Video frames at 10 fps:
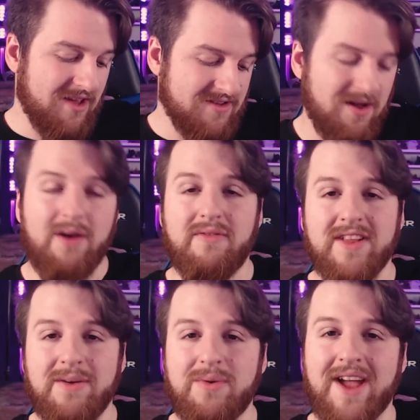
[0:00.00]
So
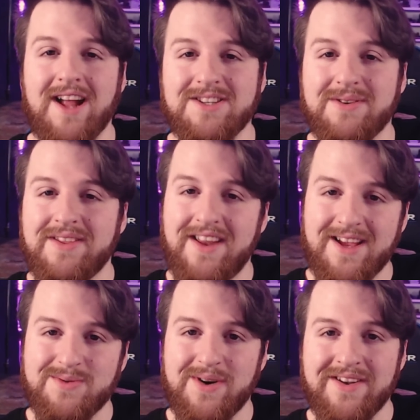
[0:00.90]
hopefully we'll catch you in the
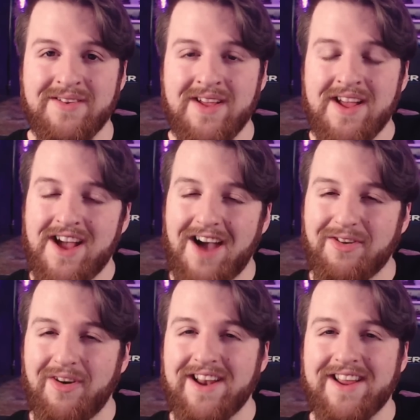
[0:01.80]
next one. Have a
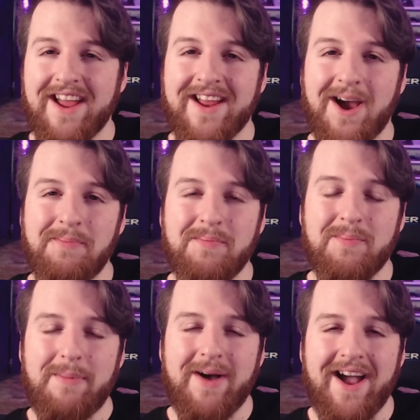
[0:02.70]
great day now.
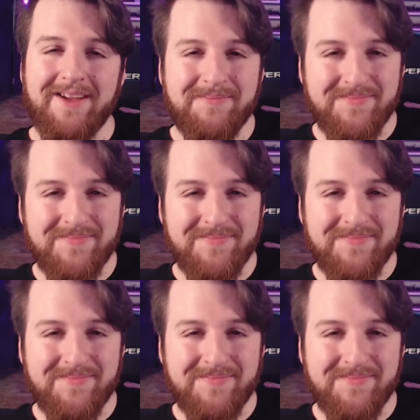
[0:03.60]
Bye-bye.